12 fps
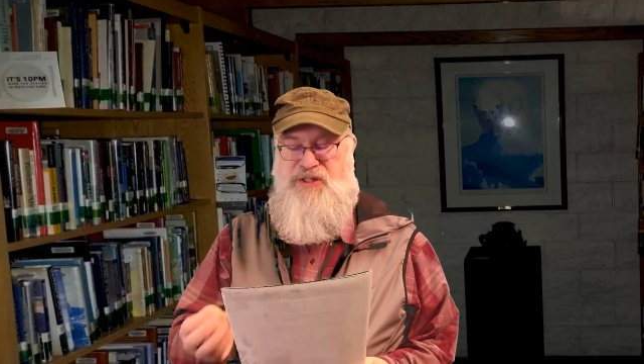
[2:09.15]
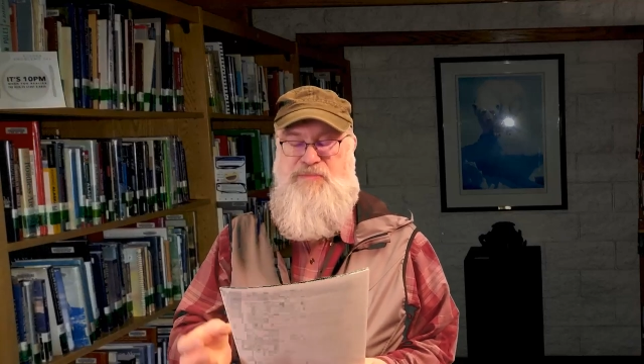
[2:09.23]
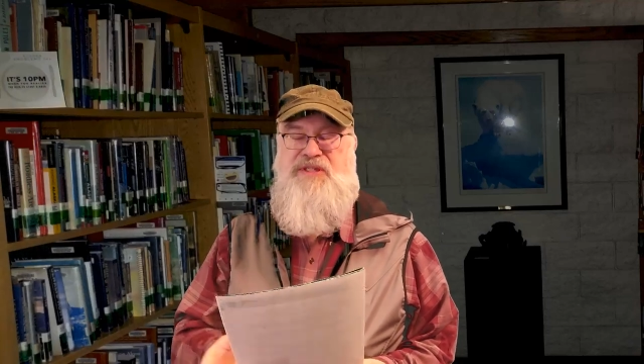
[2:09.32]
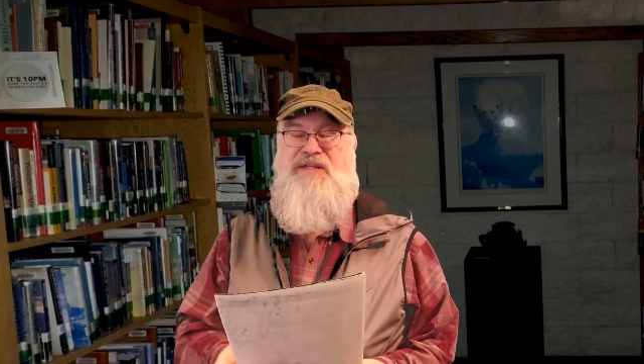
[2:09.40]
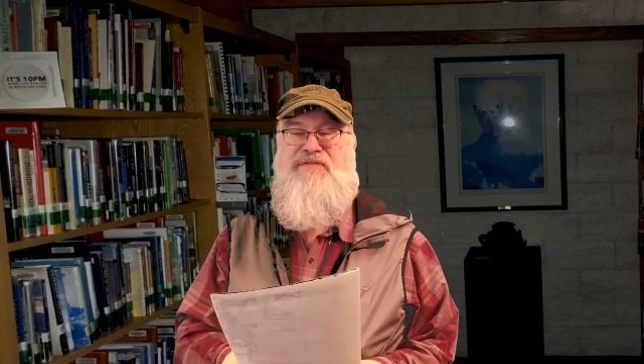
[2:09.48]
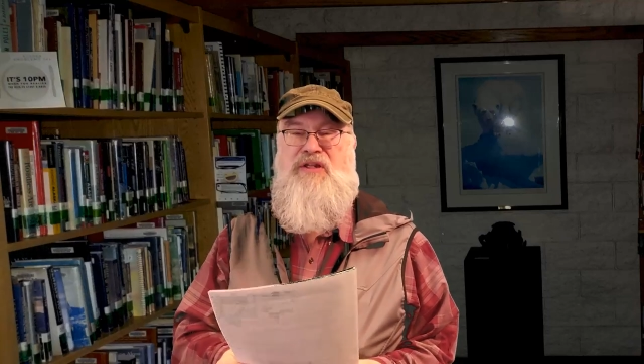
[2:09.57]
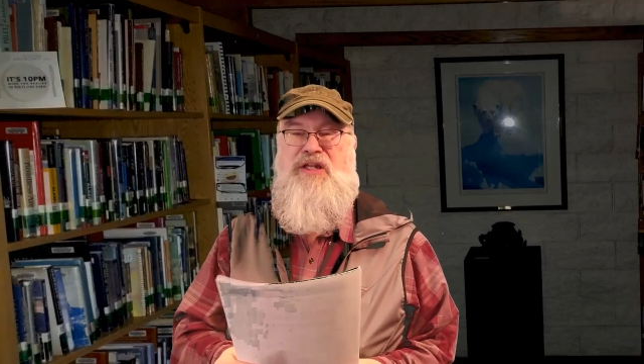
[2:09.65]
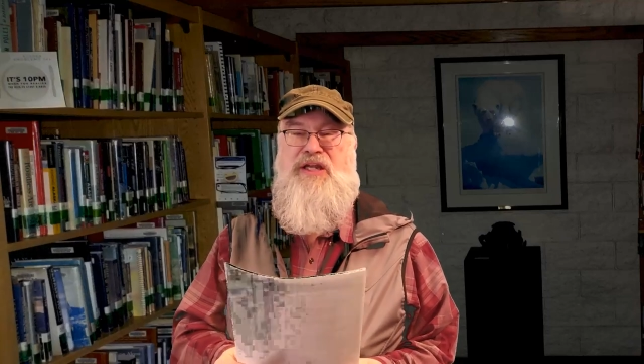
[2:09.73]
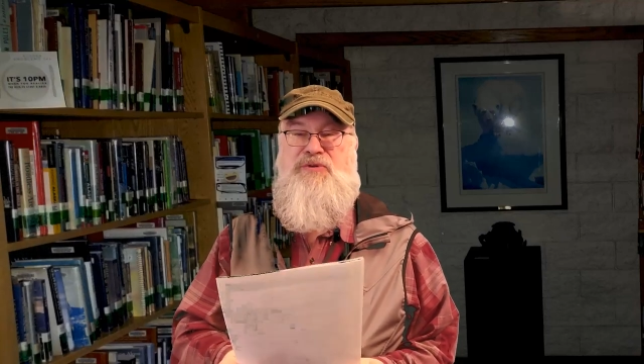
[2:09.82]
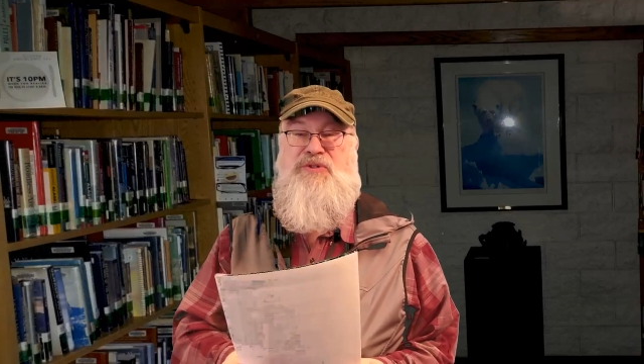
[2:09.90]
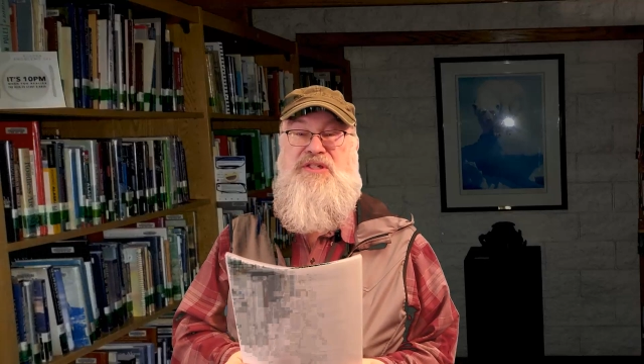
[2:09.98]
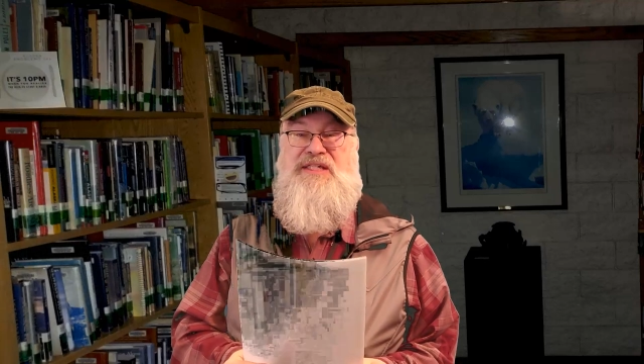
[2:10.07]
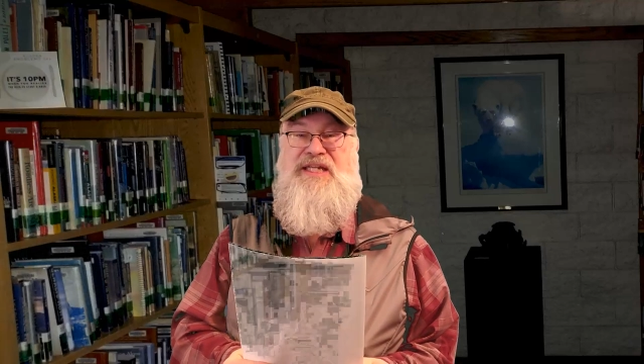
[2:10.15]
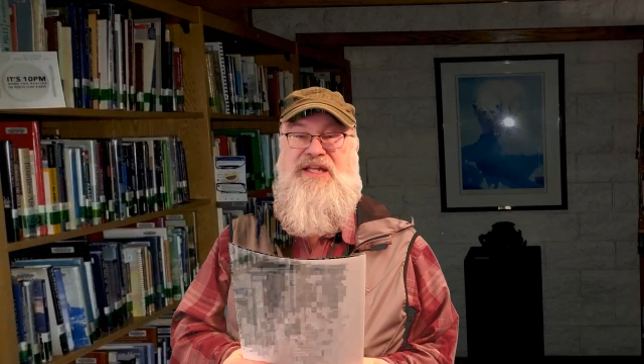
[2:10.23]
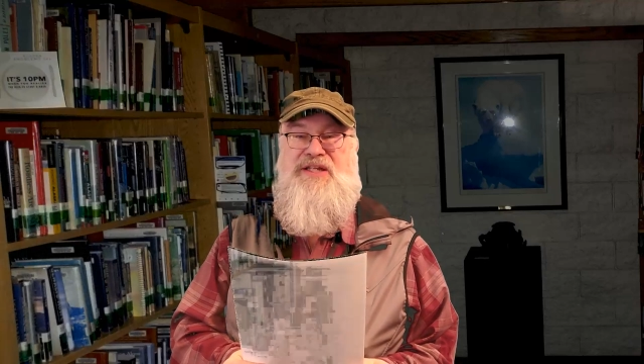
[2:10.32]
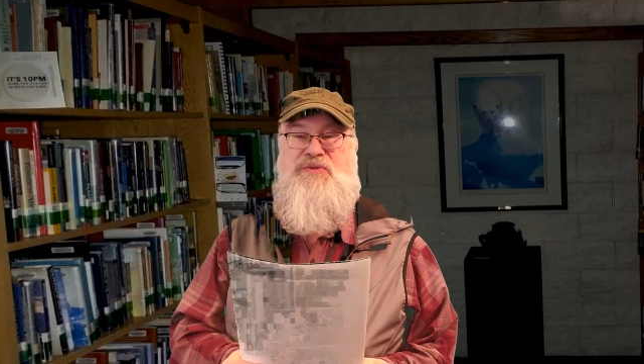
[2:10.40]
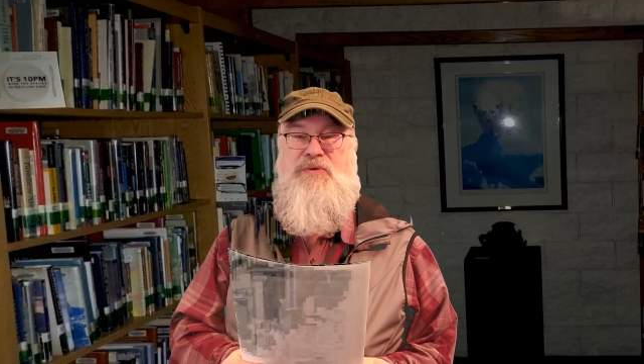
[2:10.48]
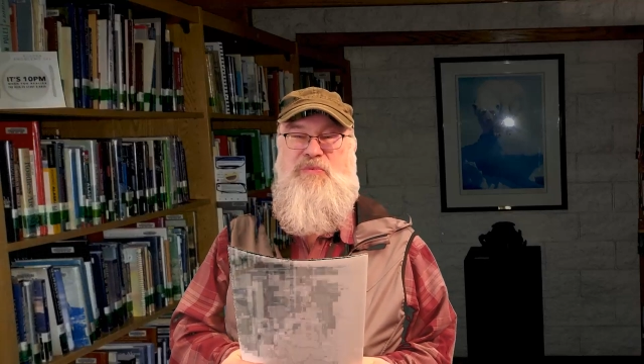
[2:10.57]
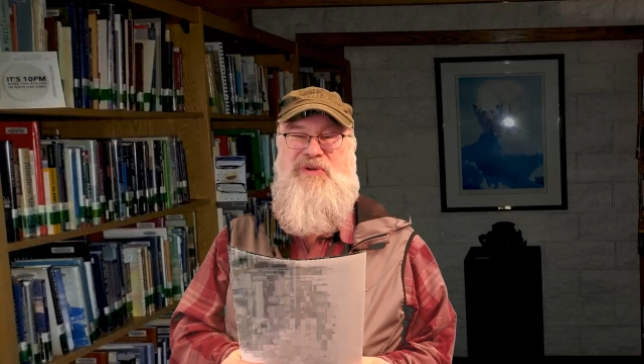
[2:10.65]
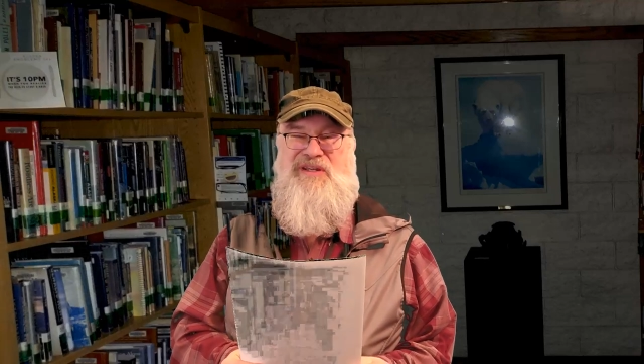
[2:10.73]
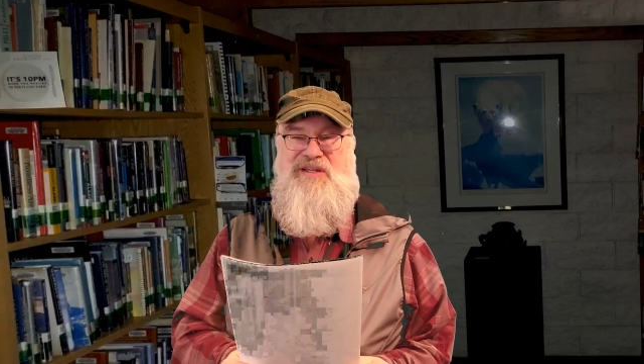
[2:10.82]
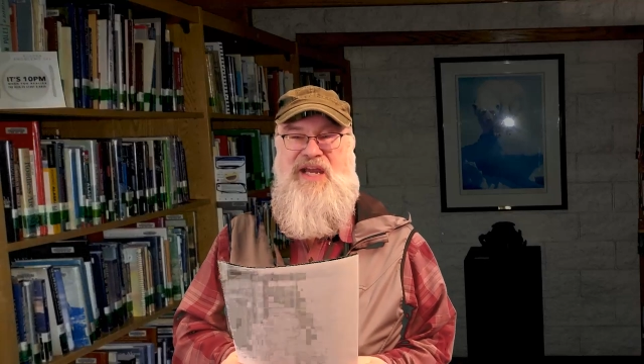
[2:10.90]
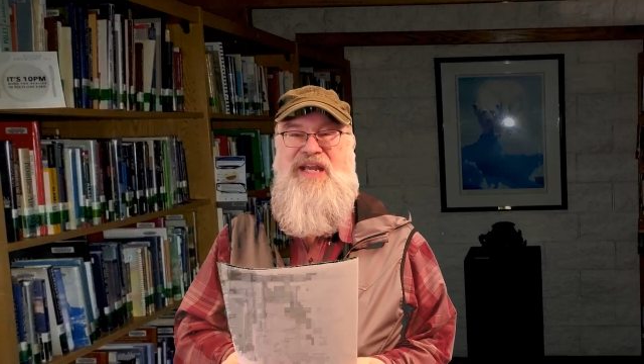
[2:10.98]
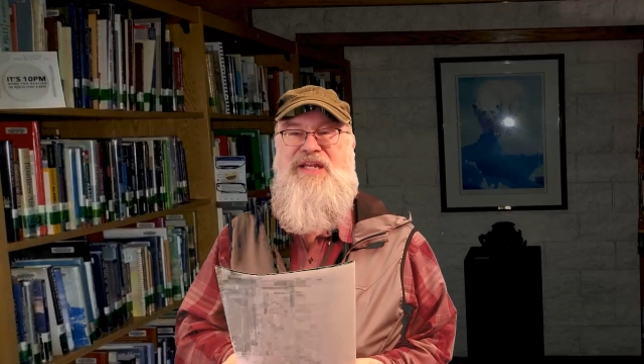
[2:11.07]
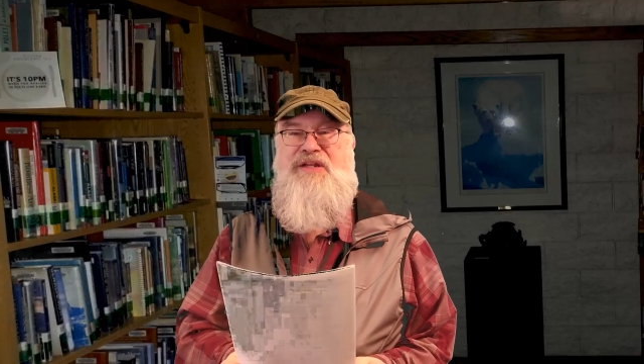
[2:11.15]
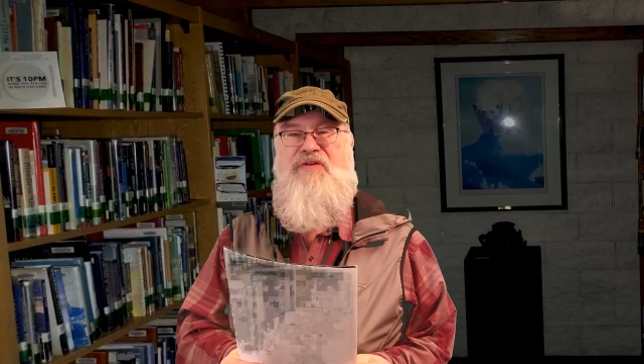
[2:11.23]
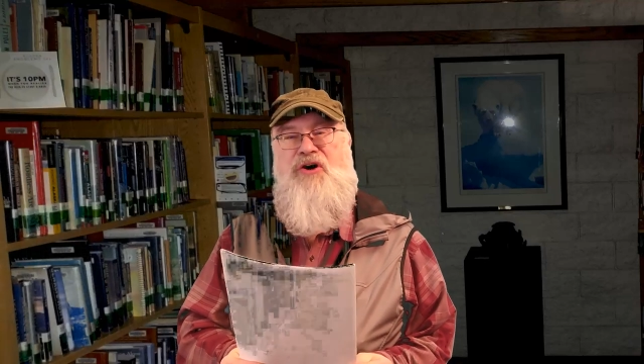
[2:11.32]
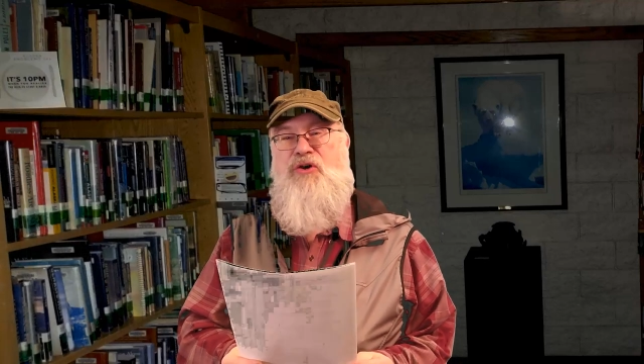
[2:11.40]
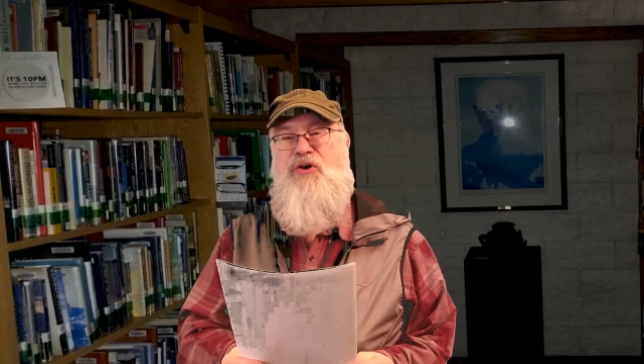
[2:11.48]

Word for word: specific languages, tell us what we kind of